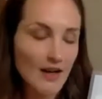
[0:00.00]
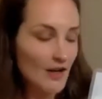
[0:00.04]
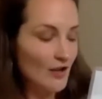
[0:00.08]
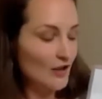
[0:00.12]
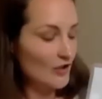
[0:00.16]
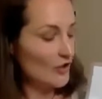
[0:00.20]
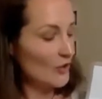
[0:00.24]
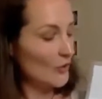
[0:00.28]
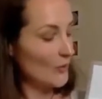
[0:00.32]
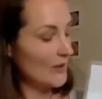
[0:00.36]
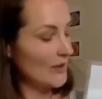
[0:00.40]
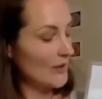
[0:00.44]

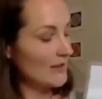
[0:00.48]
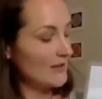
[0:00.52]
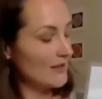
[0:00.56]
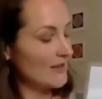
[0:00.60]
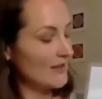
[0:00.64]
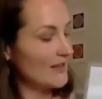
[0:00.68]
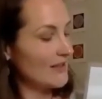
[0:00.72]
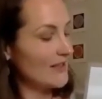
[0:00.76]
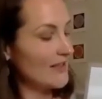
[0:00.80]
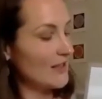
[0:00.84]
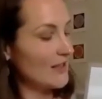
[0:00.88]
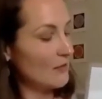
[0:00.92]
So
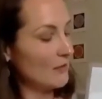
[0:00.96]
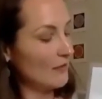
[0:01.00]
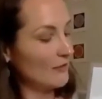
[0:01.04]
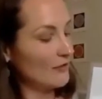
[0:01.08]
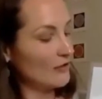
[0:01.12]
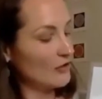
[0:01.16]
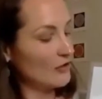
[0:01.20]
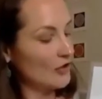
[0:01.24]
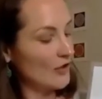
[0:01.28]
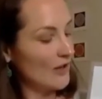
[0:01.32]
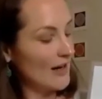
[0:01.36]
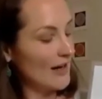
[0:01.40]
instead of
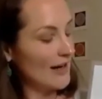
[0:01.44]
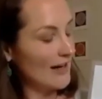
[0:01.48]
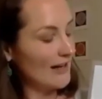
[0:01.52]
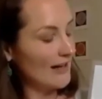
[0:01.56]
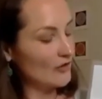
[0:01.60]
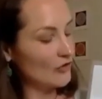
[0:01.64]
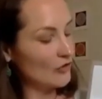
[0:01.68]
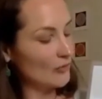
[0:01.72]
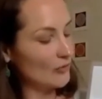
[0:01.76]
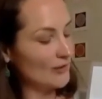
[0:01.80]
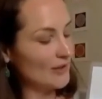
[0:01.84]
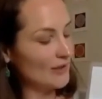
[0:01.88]

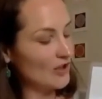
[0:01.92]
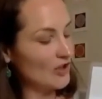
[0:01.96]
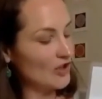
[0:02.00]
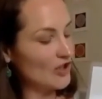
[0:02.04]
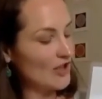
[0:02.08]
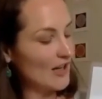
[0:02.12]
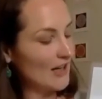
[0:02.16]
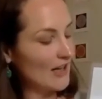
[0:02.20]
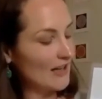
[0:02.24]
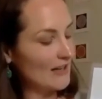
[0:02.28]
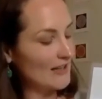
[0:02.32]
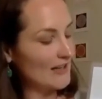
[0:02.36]
trying to
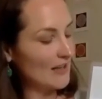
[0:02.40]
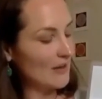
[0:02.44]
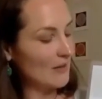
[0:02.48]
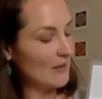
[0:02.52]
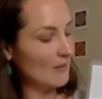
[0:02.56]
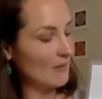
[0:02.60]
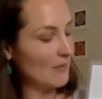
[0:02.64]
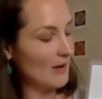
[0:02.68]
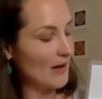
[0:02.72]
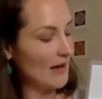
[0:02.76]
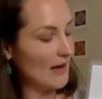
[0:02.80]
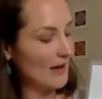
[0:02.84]
reject
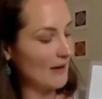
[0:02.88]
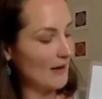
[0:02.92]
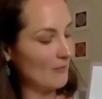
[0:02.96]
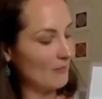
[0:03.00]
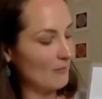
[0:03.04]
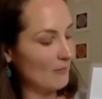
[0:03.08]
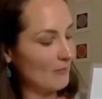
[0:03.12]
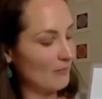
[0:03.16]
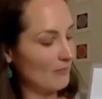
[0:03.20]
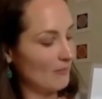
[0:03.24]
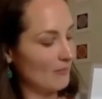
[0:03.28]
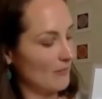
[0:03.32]
them by,
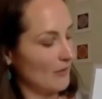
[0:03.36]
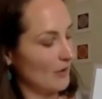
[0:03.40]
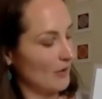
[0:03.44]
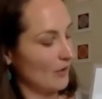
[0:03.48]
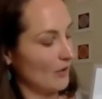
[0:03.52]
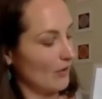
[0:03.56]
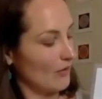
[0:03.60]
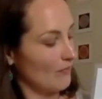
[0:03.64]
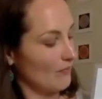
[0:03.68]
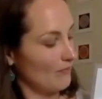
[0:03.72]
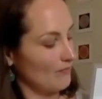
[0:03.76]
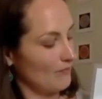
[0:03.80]
you
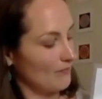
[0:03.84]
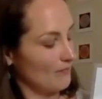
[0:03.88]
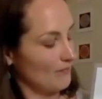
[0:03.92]
know,